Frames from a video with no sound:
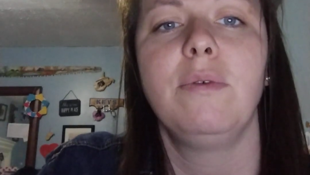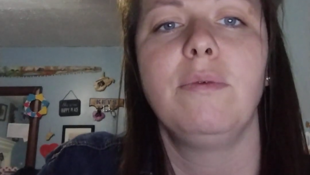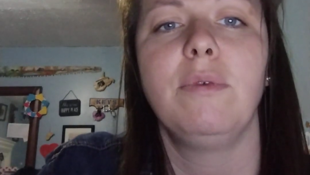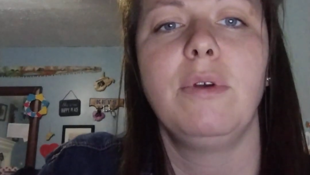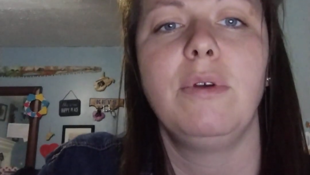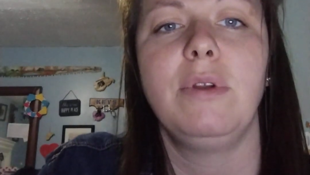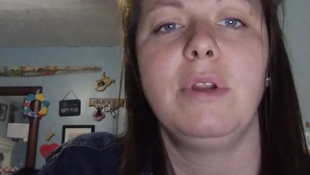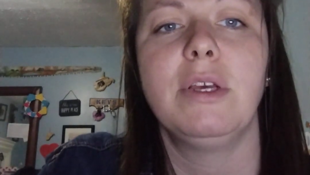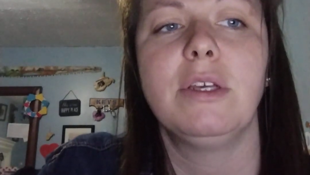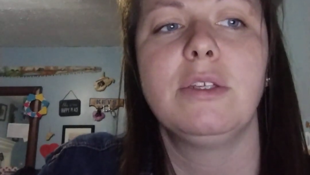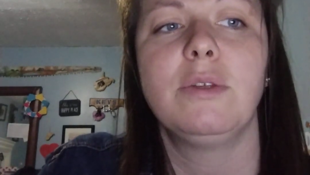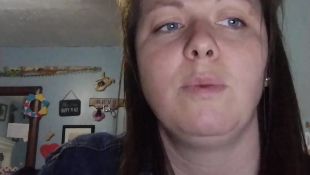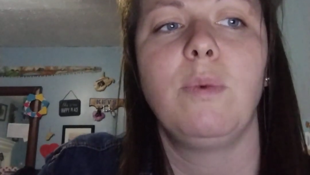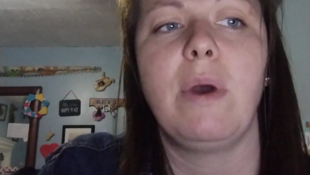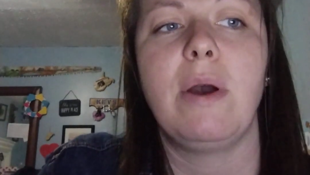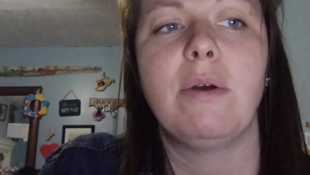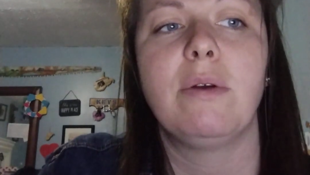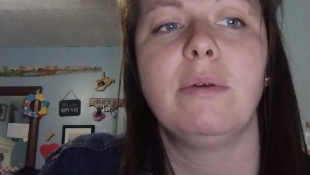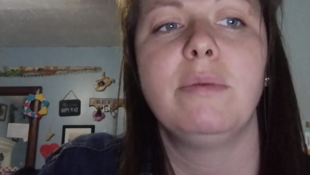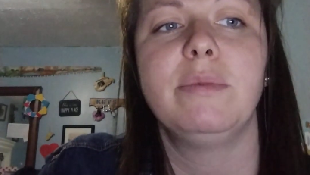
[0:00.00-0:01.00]
Runix,
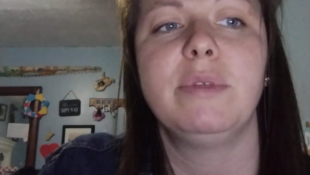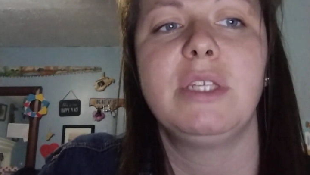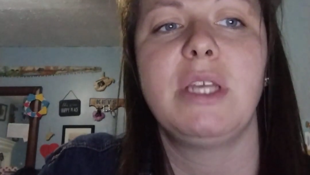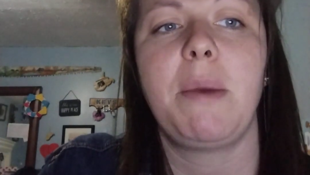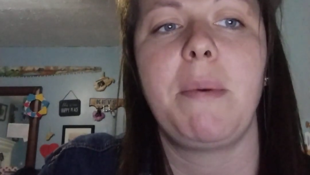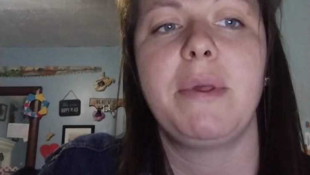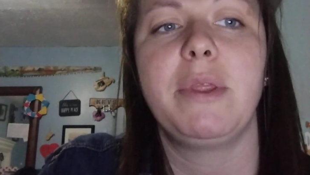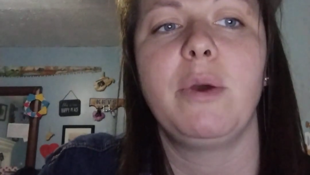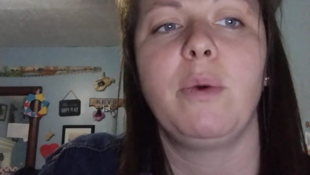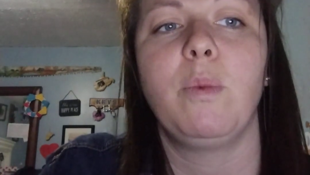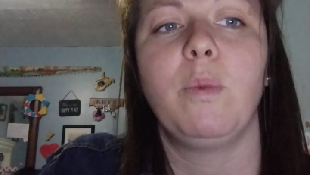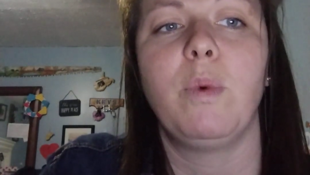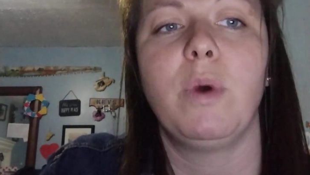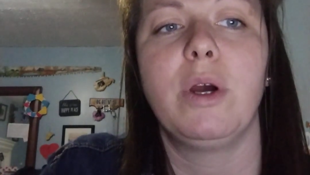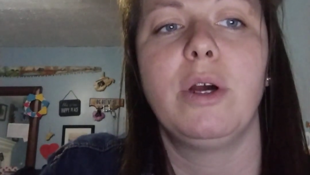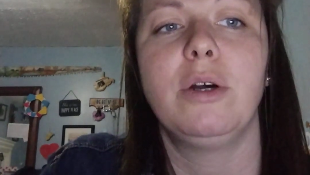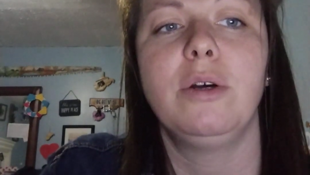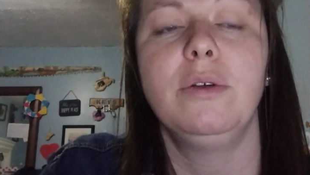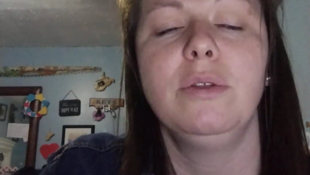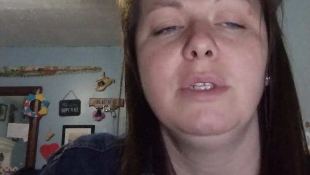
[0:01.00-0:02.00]
welcomed some of the
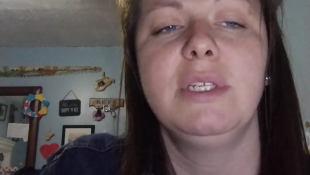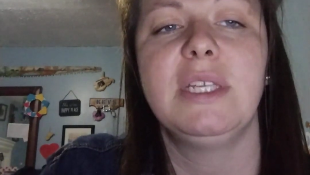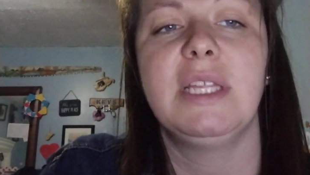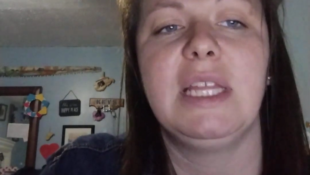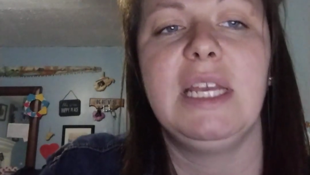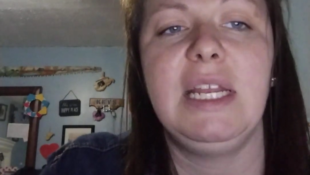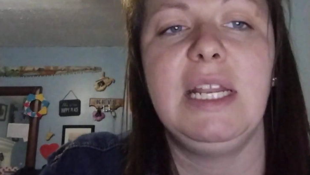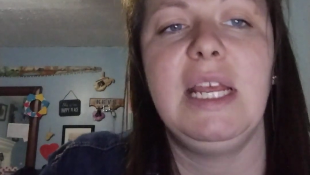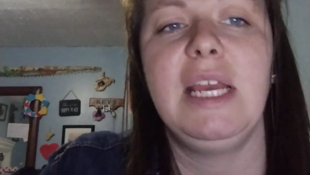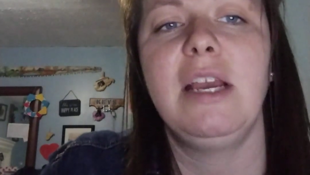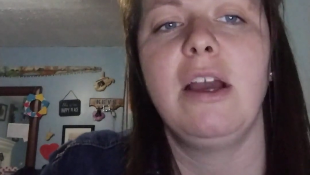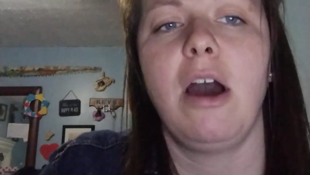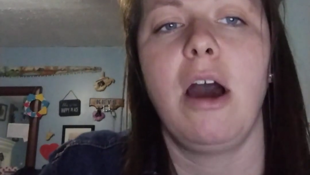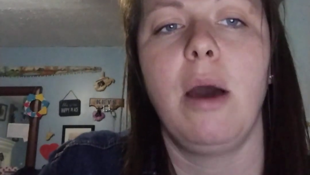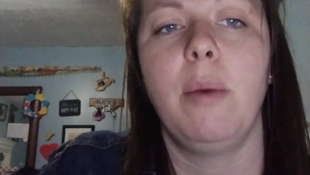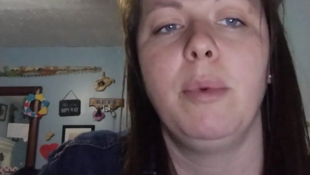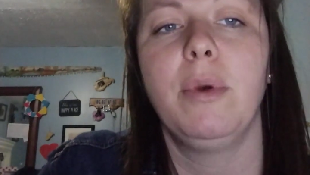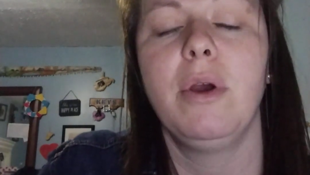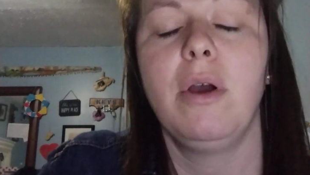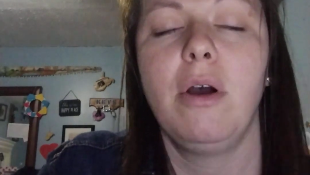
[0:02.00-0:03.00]
world's leading
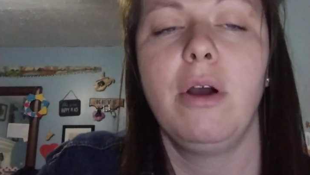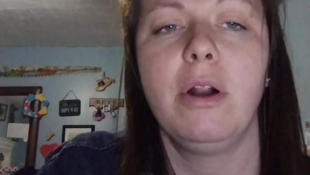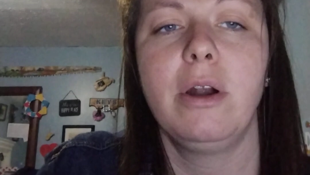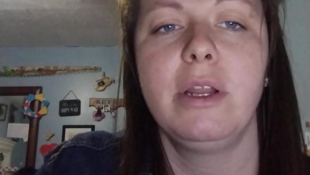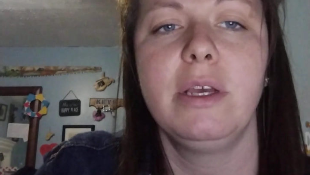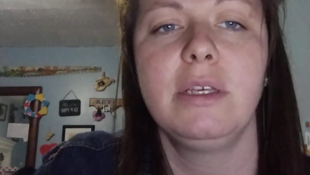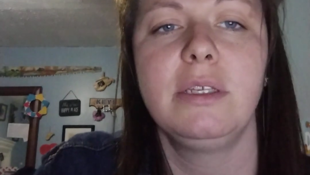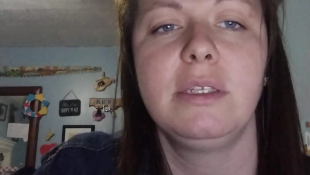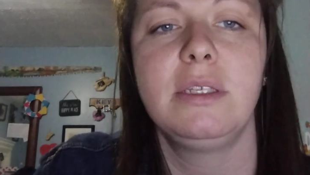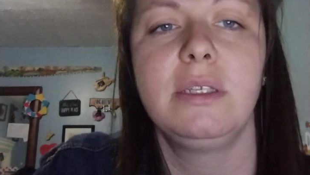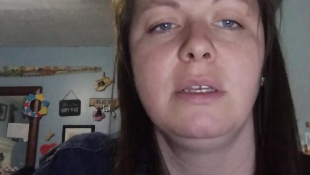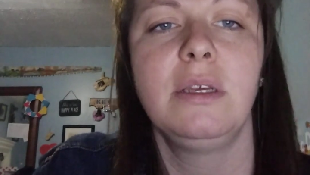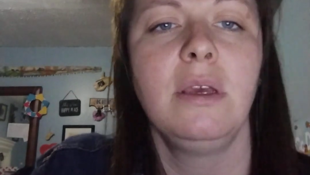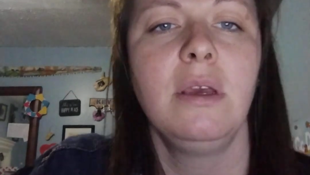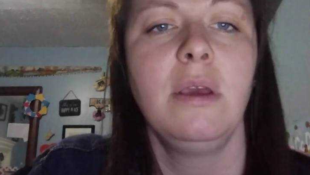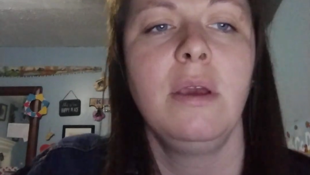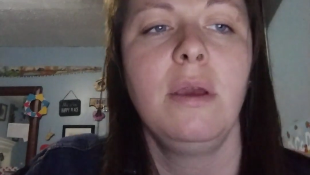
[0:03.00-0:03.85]
opera artists,